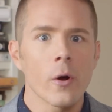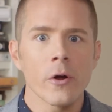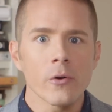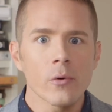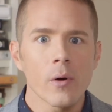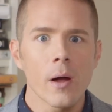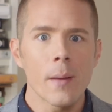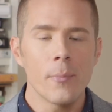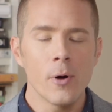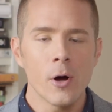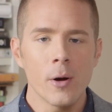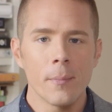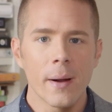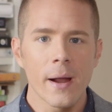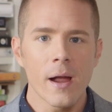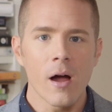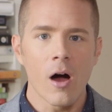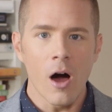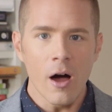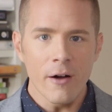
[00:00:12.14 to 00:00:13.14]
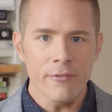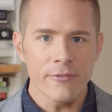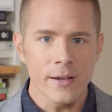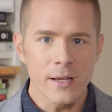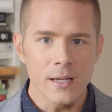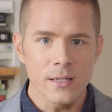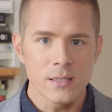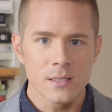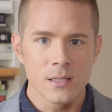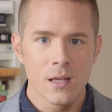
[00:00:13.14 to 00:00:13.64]
where do I put my
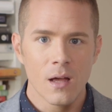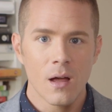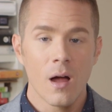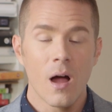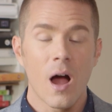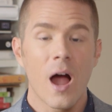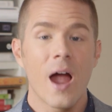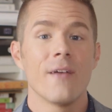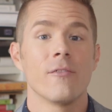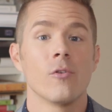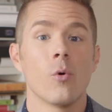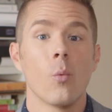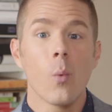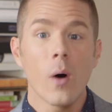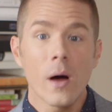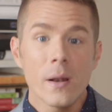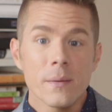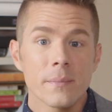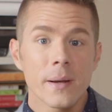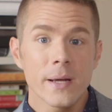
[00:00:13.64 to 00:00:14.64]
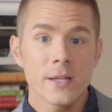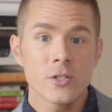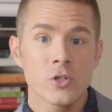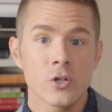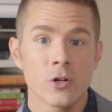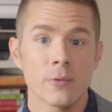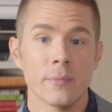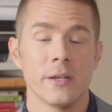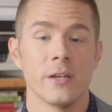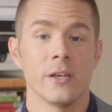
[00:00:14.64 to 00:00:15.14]
office? I have a
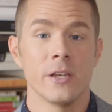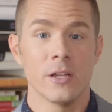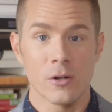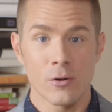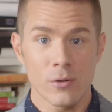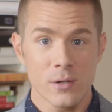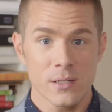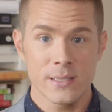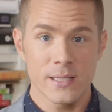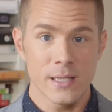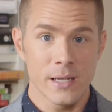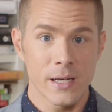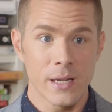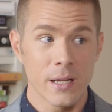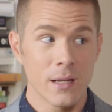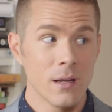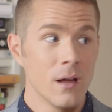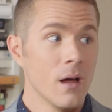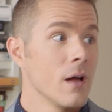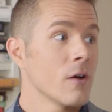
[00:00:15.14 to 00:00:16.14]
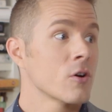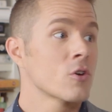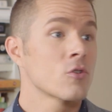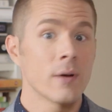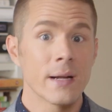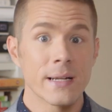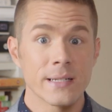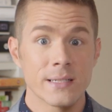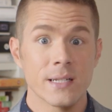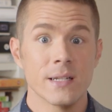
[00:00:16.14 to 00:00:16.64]
one-bedroom in New York City.
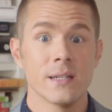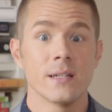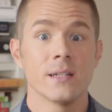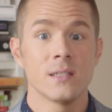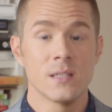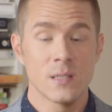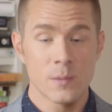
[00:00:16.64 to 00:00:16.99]
Granted, it's